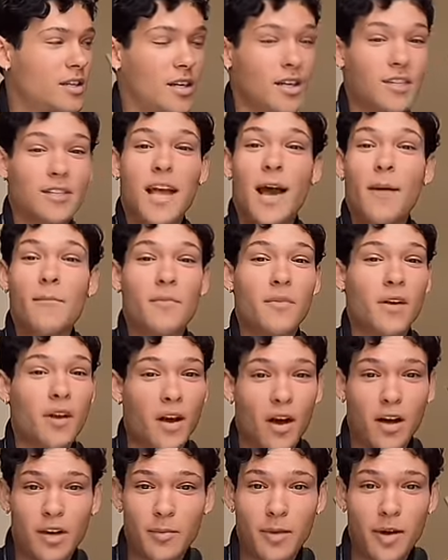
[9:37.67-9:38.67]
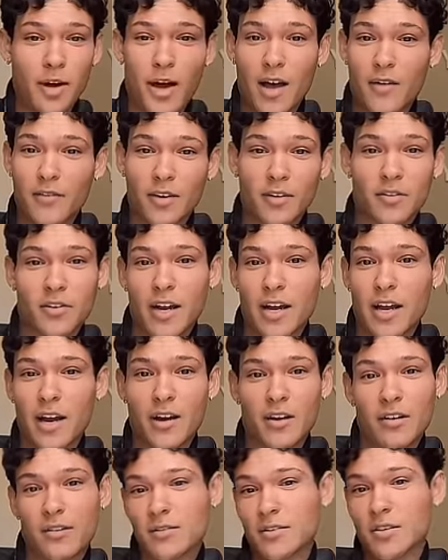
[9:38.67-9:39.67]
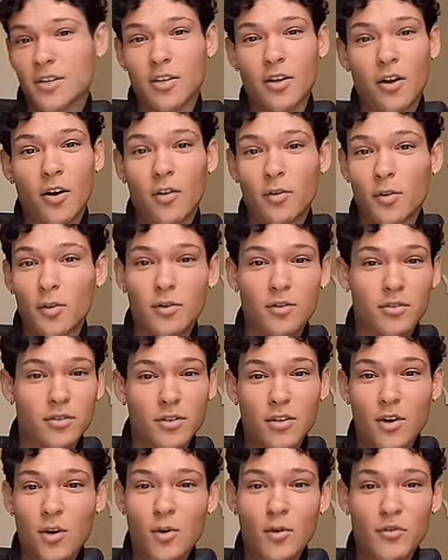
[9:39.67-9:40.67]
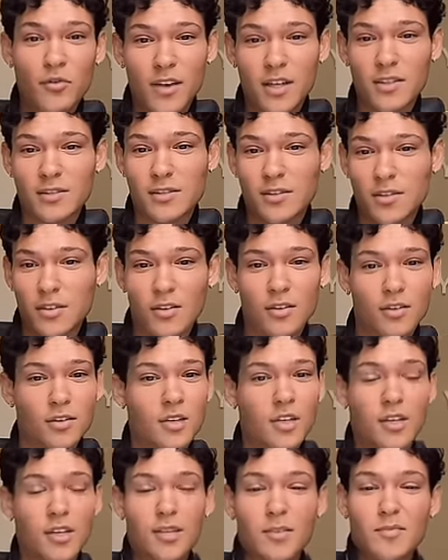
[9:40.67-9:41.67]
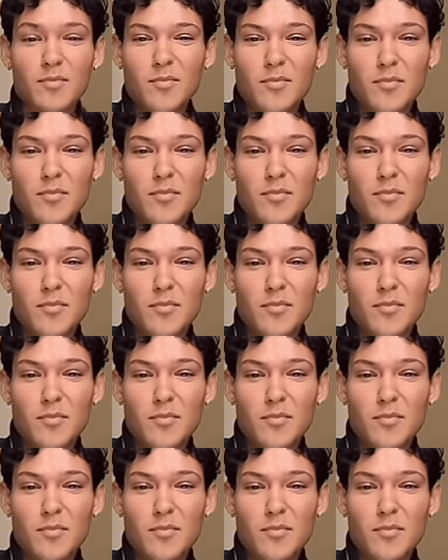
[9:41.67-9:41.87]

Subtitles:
Because I'm not about having gray hair. No, no offense though.